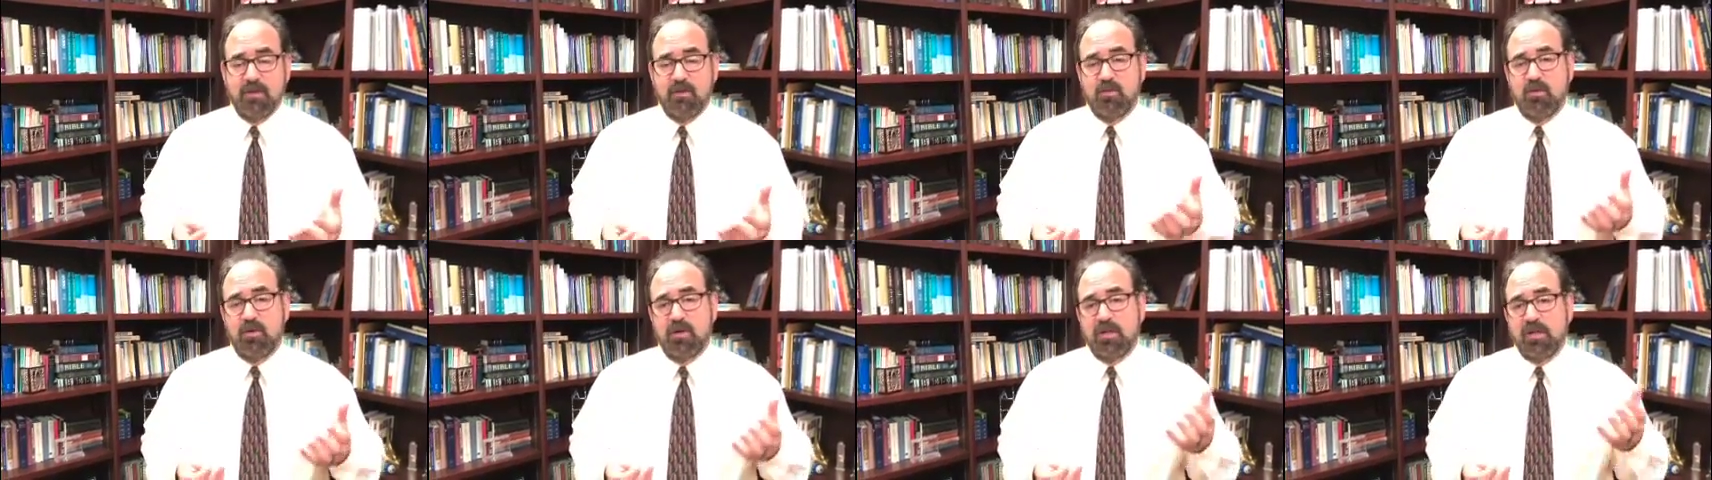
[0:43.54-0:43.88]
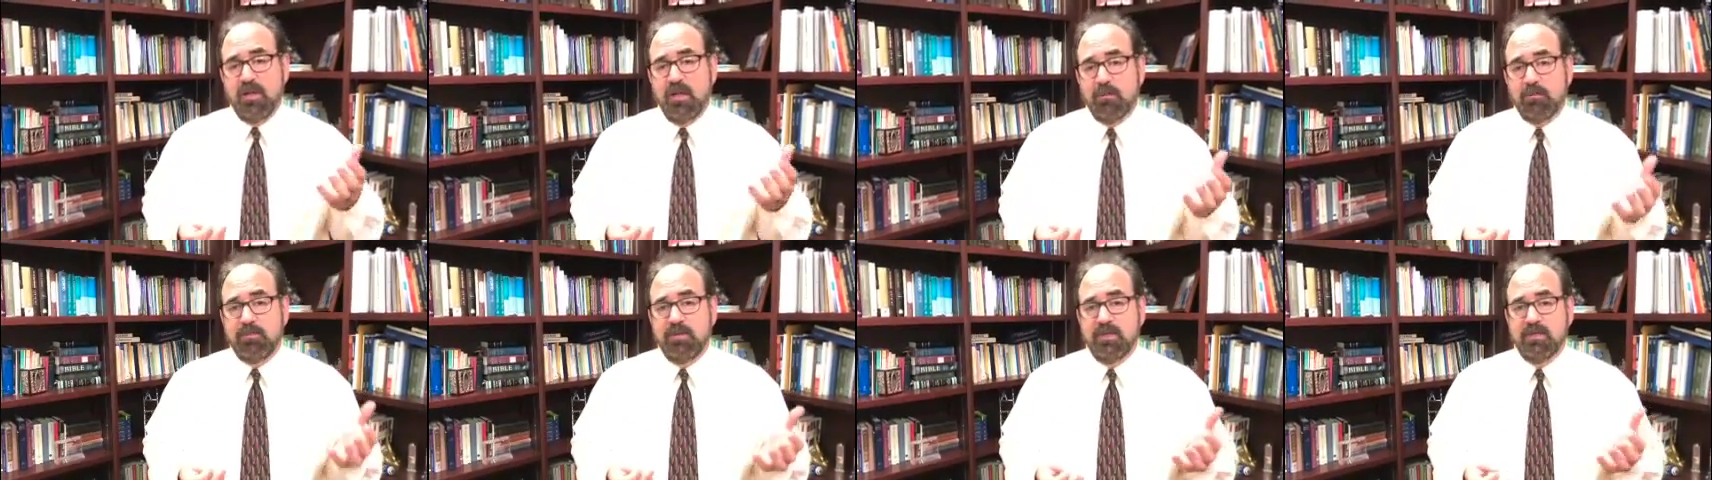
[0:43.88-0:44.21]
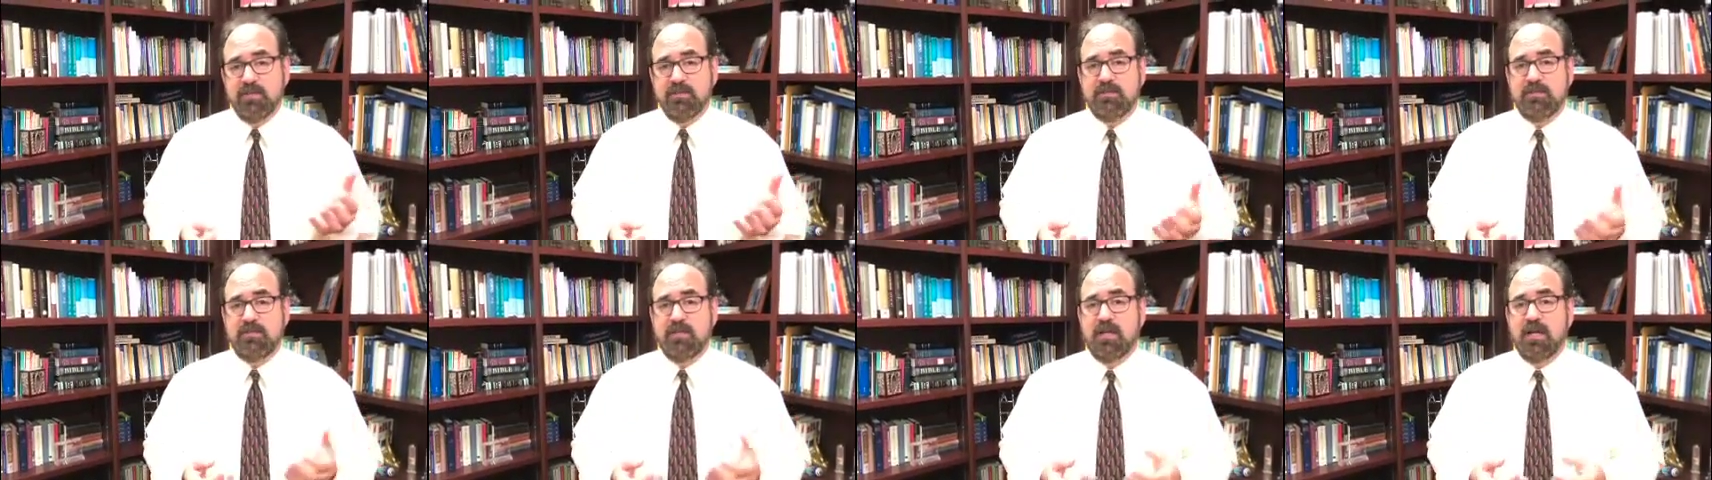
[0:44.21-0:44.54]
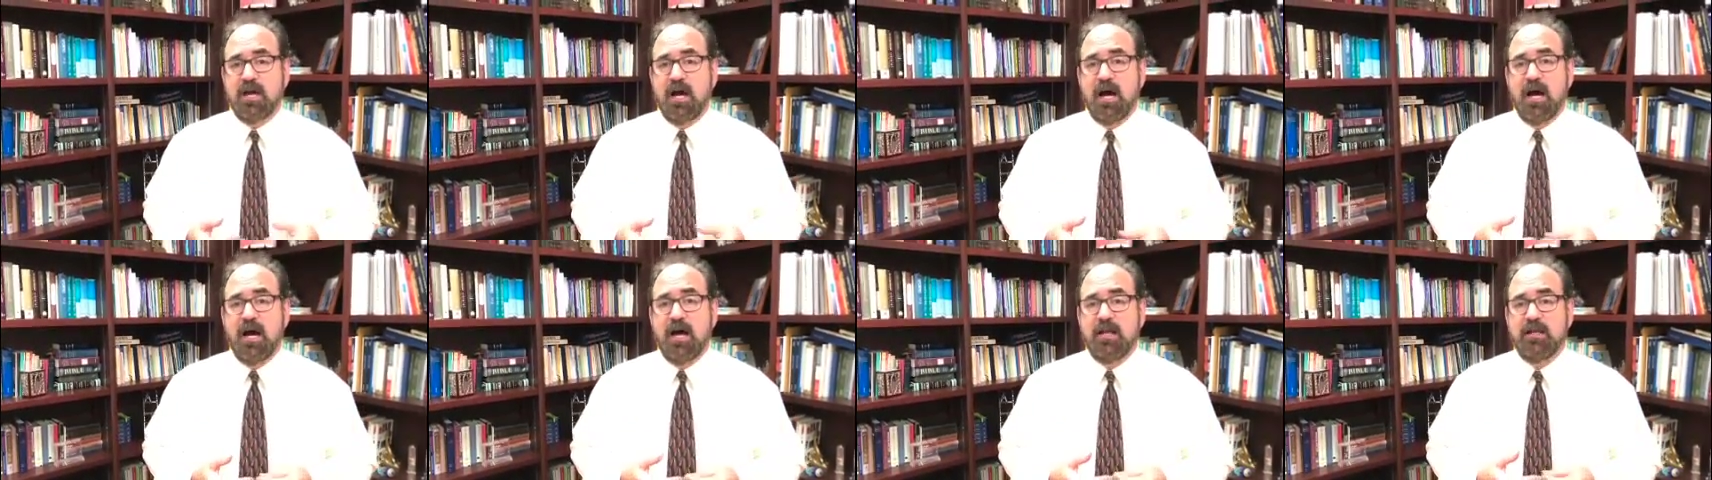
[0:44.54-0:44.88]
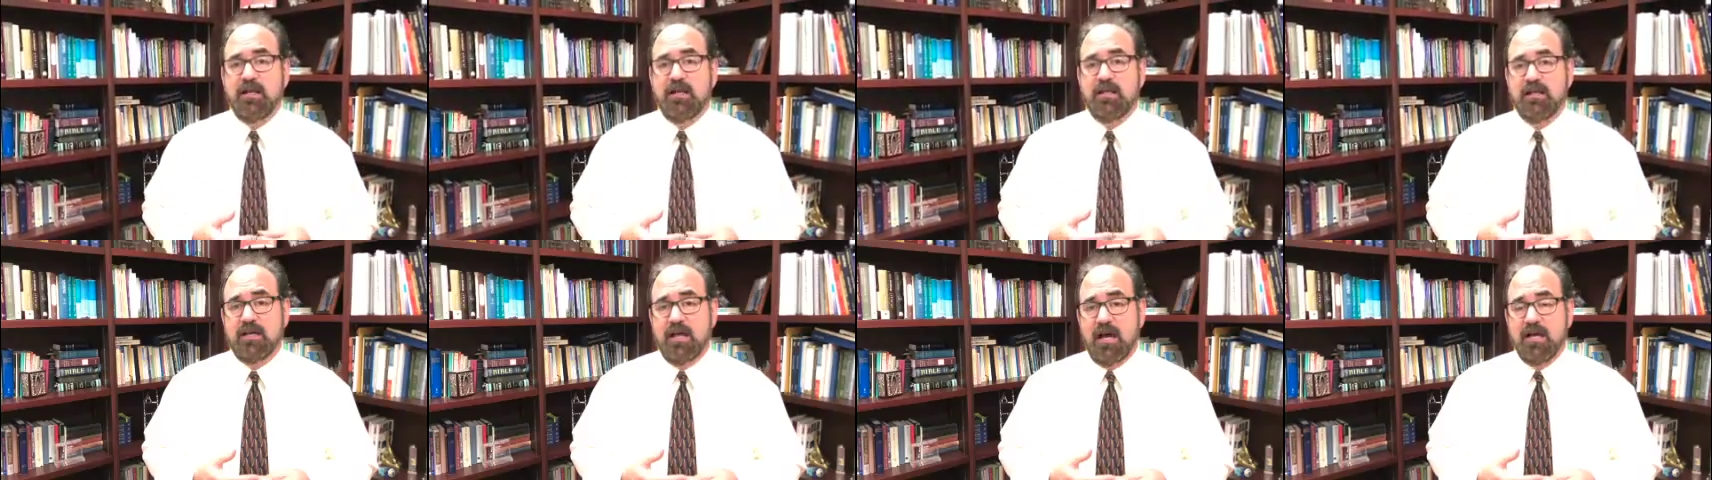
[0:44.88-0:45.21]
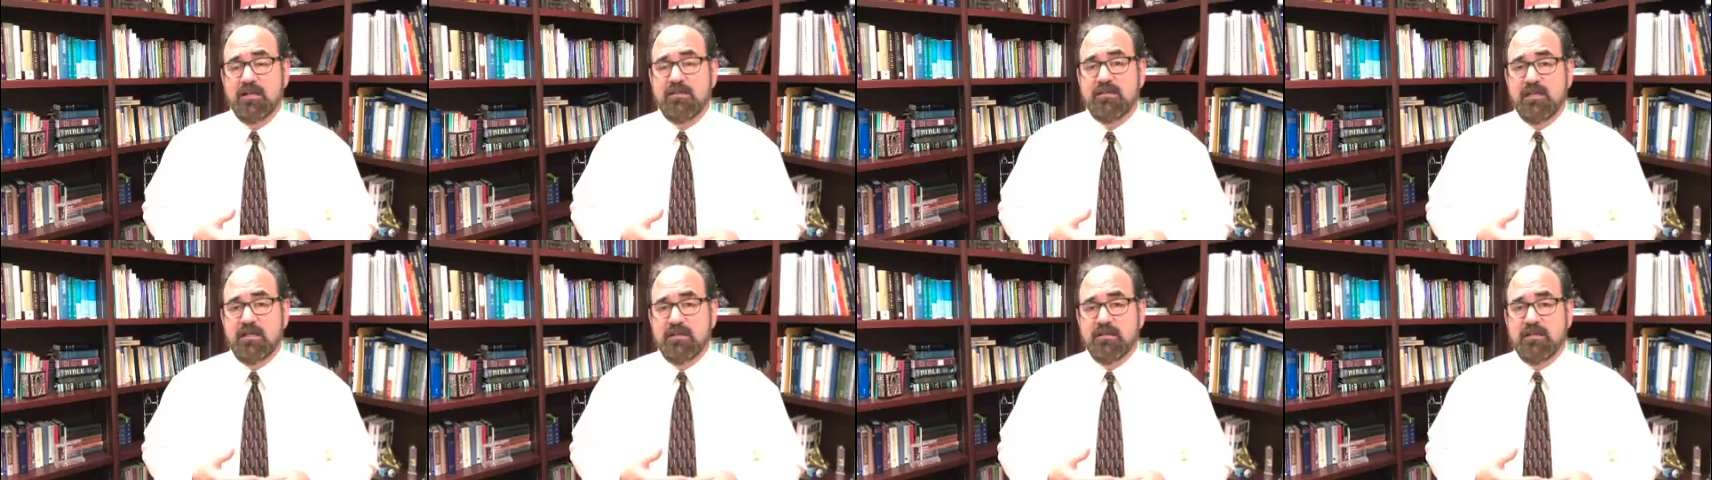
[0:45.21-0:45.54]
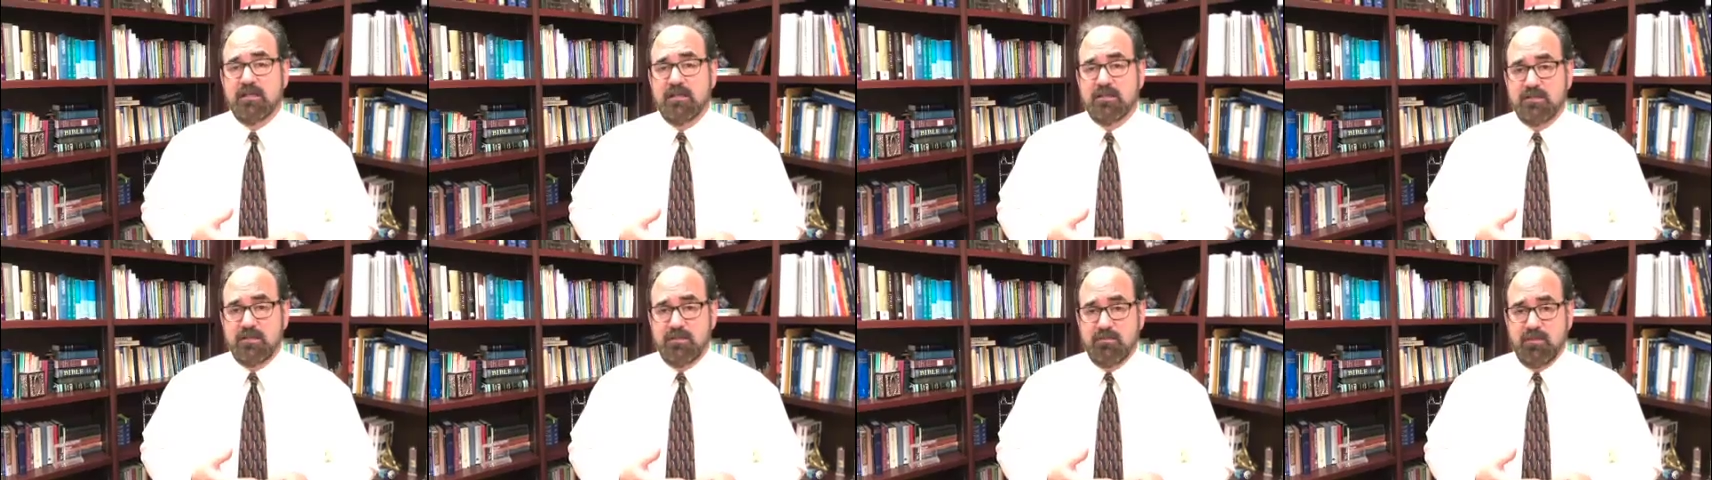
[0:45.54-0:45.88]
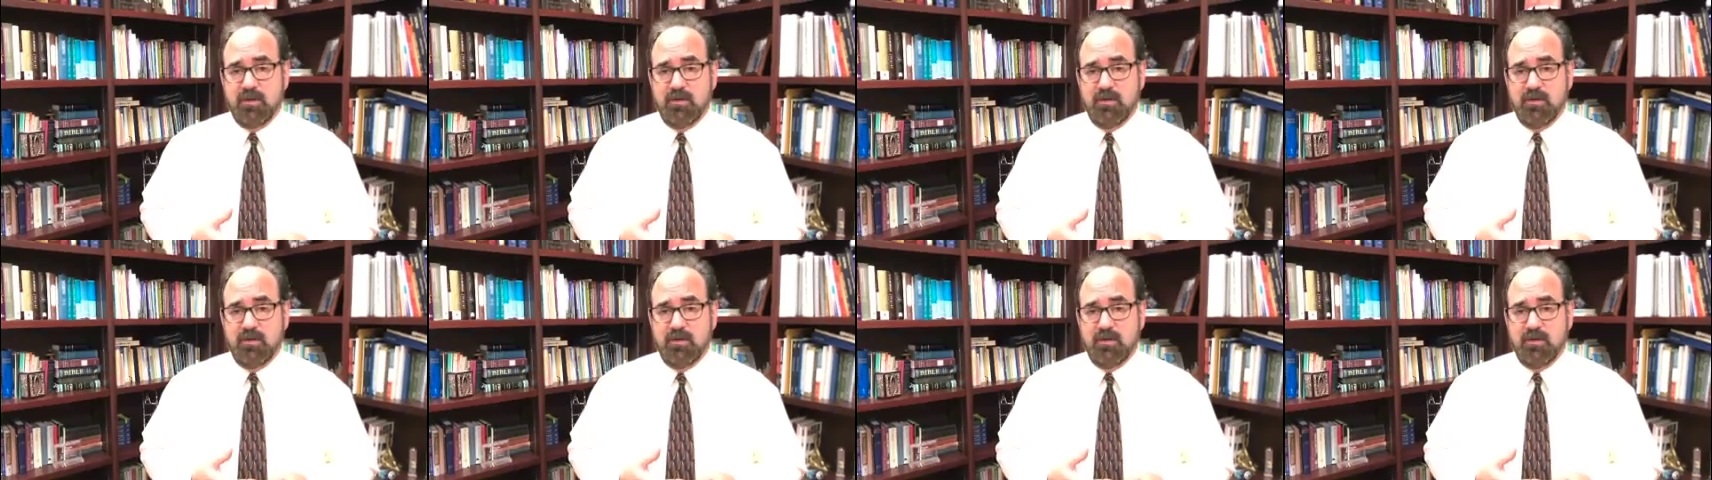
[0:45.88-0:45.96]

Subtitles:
Well, he appeals to God and God says, listen,